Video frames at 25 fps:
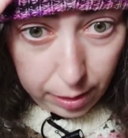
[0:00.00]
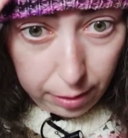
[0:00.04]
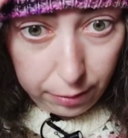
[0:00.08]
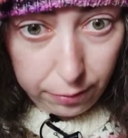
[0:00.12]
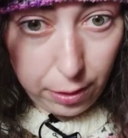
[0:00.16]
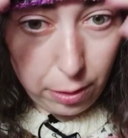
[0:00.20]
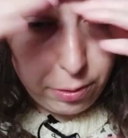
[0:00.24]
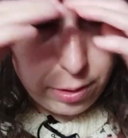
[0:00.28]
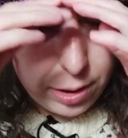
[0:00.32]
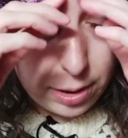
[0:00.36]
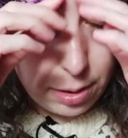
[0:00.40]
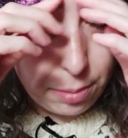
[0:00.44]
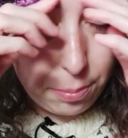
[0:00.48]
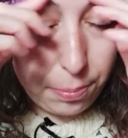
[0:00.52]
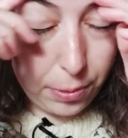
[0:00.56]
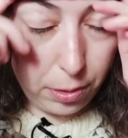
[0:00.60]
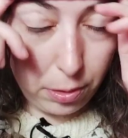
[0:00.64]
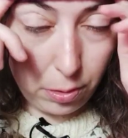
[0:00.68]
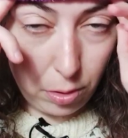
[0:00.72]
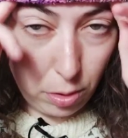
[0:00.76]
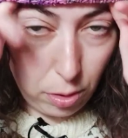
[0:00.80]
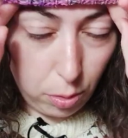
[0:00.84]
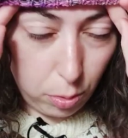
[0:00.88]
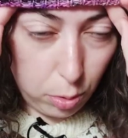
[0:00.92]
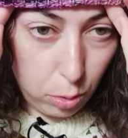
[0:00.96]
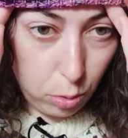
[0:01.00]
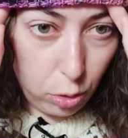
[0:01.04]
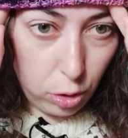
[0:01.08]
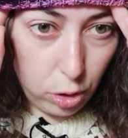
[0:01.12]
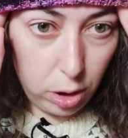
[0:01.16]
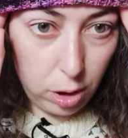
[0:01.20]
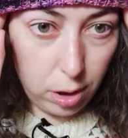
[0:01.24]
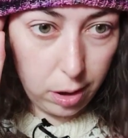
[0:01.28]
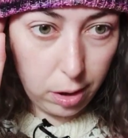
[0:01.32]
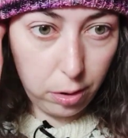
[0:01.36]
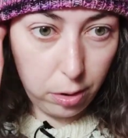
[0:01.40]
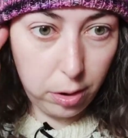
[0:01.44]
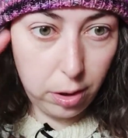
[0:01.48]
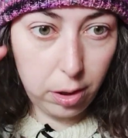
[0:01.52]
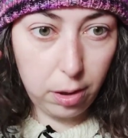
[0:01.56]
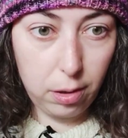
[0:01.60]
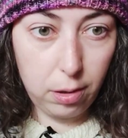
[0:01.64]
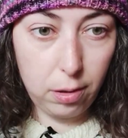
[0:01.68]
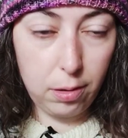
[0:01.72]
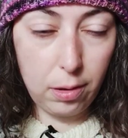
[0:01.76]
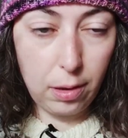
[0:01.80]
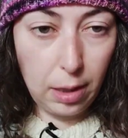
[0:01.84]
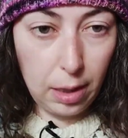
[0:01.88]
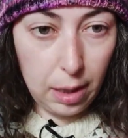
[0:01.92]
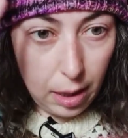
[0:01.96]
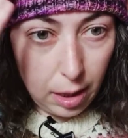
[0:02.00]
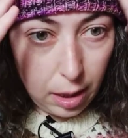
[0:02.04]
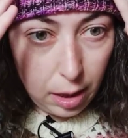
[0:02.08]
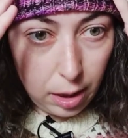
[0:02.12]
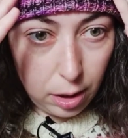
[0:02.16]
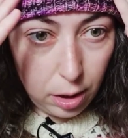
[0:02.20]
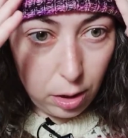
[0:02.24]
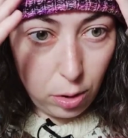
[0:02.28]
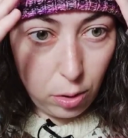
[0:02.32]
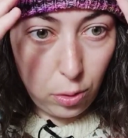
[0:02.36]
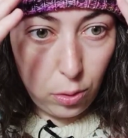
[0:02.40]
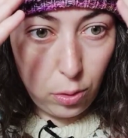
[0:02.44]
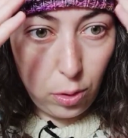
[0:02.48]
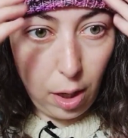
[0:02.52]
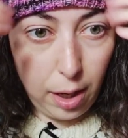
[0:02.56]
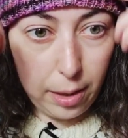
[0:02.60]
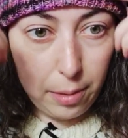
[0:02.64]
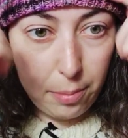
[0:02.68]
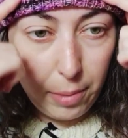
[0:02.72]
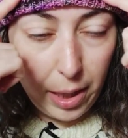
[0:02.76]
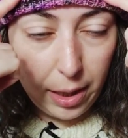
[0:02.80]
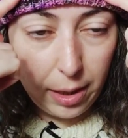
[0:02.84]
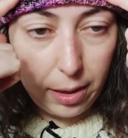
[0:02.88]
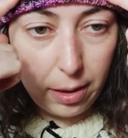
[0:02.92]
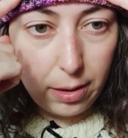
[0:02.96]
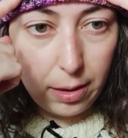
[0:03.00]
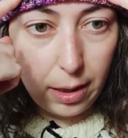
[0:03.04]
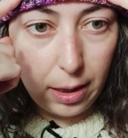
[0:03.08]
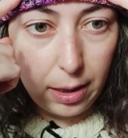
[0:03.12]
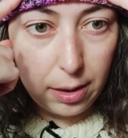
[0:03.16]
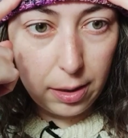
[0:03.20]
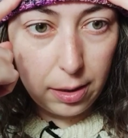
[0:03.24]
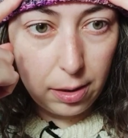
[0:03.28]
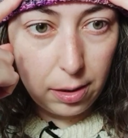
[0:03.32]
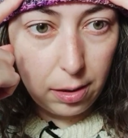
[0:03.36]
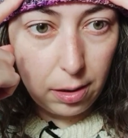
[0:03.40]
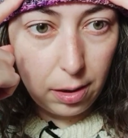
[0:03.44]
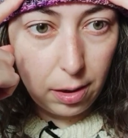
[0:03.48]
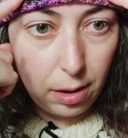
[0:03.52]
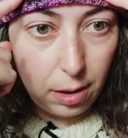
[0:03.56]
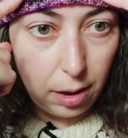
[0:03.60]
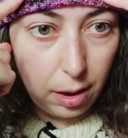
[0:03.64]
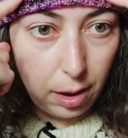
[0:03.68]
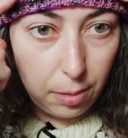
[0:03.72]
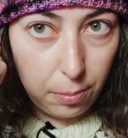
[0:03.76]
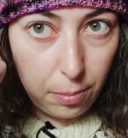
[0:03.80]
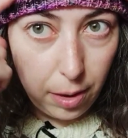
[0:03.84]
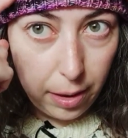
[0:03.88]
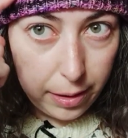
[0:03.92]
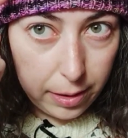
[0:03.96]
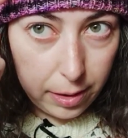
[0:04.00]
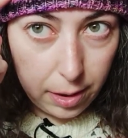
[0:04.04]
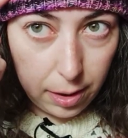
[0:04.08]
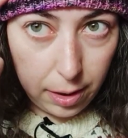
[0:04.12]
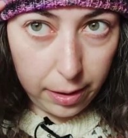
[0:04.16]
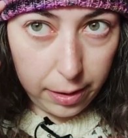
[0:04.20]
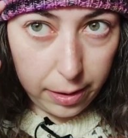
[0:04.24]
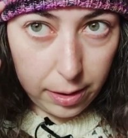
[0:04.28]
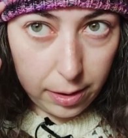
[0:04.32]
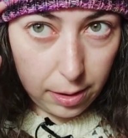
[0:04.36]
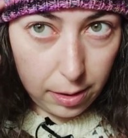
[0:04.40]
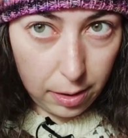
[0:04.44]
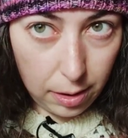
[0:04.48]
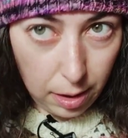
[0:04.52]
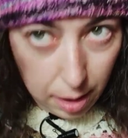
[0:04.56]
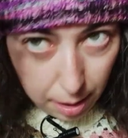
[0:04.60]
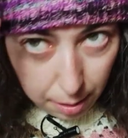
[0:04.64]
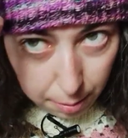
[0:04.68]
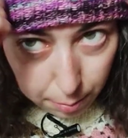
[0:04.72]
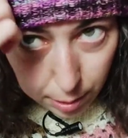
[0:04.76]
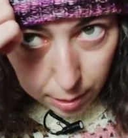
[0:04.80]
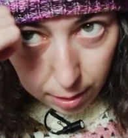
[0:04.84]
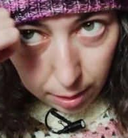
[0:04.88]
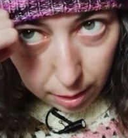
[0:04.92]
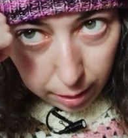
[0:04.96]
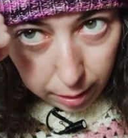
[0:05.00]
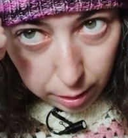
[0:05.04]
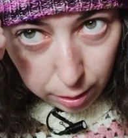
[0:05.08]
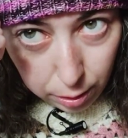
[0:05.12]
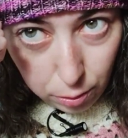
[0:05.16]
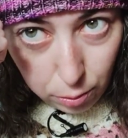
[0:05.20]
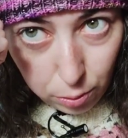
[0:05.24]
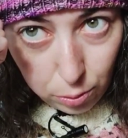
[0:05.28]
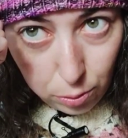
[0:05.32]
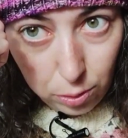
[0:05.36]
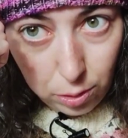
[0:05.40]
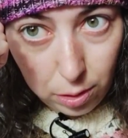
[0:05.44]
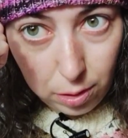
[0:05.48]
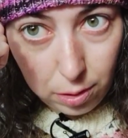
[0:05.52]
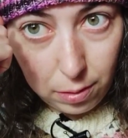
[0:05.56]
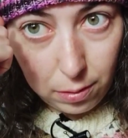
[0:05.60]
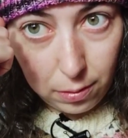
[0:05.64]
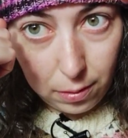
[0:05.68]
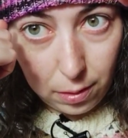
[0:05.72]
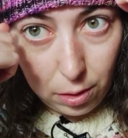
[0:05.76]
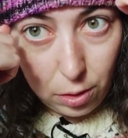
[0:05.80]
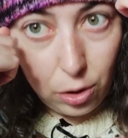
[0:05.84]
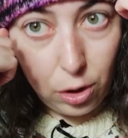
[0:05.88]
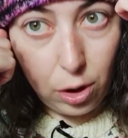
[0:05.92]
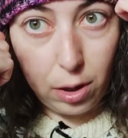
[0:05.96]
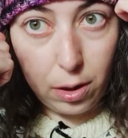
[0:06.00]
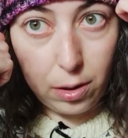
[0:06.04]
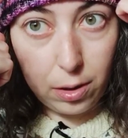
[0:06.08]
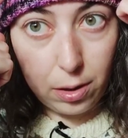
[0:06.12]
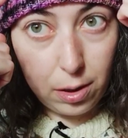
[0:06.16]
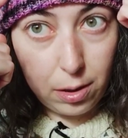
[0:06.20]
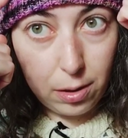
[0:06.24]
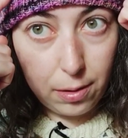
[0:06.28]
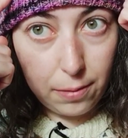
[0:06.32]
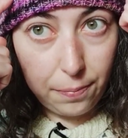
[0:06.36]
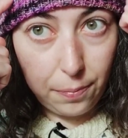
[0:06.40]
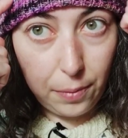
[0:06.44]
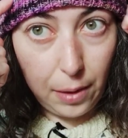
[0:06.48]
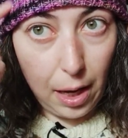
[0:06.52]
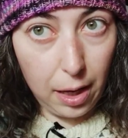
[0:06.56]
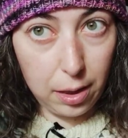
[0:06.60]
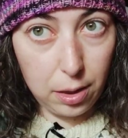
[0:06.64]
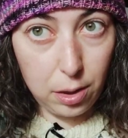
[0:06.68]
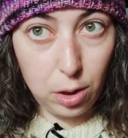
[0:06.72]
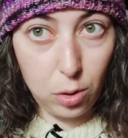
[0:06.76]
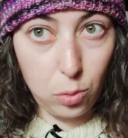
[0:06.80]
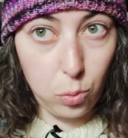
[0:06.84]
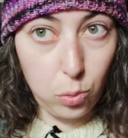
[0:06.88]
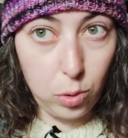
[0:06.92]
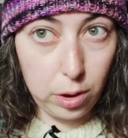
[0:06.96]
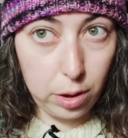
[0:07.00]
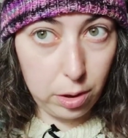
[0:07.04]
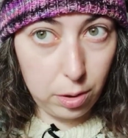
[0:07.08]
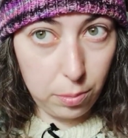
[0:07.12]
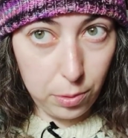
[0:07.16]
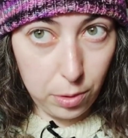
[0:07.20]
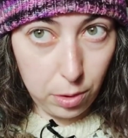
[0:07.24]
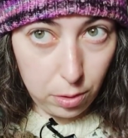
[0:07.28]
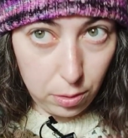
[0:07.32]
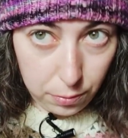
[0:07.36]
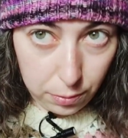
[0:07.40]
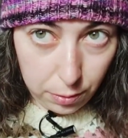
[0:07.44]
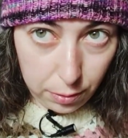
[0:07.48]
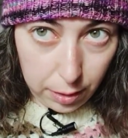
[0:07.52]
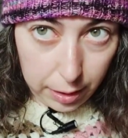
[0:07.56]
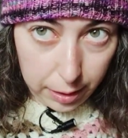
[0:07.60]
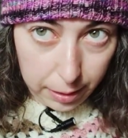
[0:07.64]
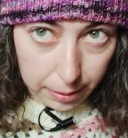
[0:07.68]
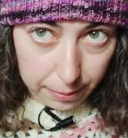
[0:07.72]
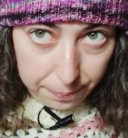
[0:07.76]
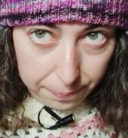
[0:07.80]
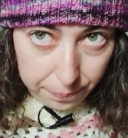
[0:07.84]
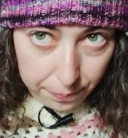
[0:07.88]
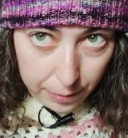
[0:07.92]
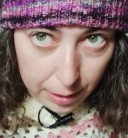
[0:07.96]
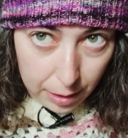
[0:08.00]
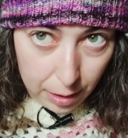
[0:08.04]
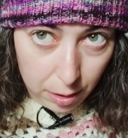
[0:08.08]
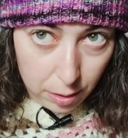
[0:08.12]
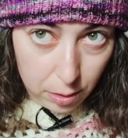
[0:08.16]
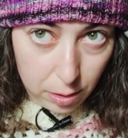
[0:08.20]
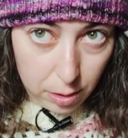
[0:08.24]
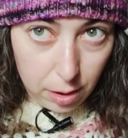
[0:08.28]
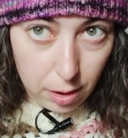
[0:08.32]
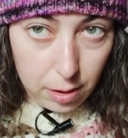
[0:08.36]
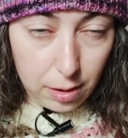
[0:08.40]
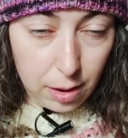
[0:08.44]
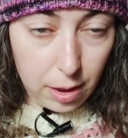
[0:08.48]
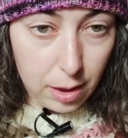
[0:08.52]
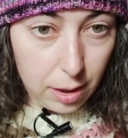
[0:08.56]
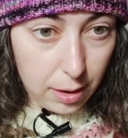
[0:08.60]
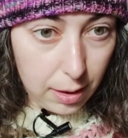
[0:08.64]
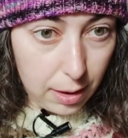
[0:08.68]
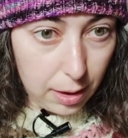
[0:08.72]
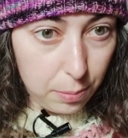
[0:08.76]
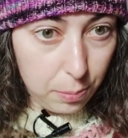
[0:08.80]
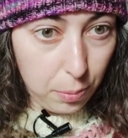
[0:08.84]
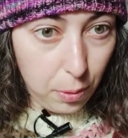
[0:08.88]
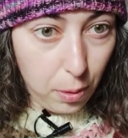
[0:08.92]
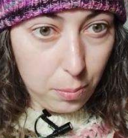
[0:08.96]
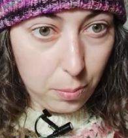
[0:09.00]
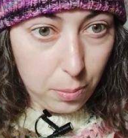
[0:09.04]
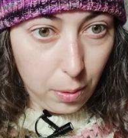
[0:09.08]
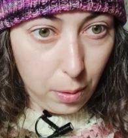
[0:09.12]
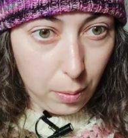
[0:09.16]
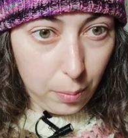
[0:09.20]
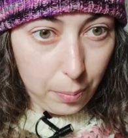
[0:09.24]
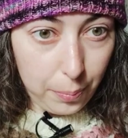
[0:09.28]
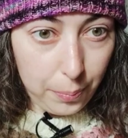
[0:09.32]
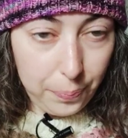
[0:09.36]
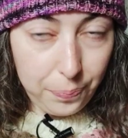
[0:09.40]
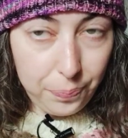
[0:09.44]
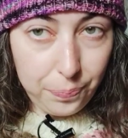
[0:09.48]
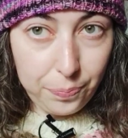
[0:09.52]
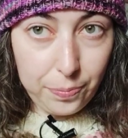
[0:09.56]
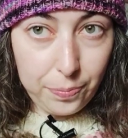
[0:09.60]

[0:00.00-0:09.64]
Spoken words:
very simple. So you just look. I made this in my size, but I used the chart, and it worked beautifully. See this pom-pom?